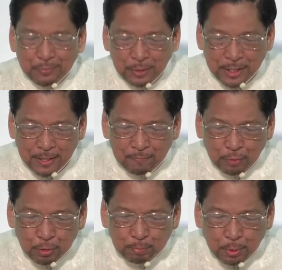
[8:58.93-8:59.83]
We have
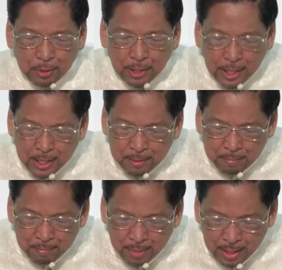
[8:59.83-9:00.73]
to
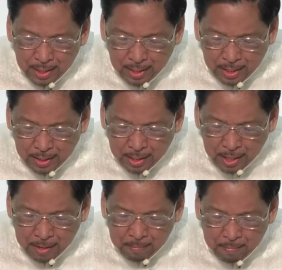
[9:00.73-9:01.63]
proclaim
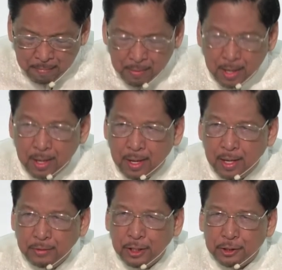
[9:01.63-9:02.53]
Him,
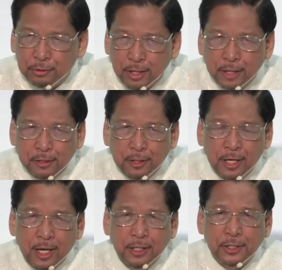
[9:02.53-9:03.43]
the triune
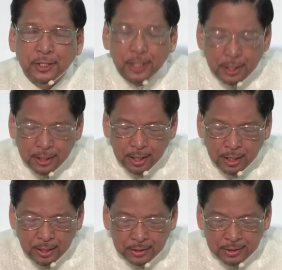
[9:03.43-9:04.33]
God is
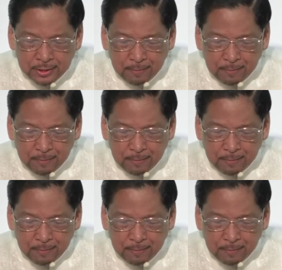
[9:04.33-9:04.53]
sending us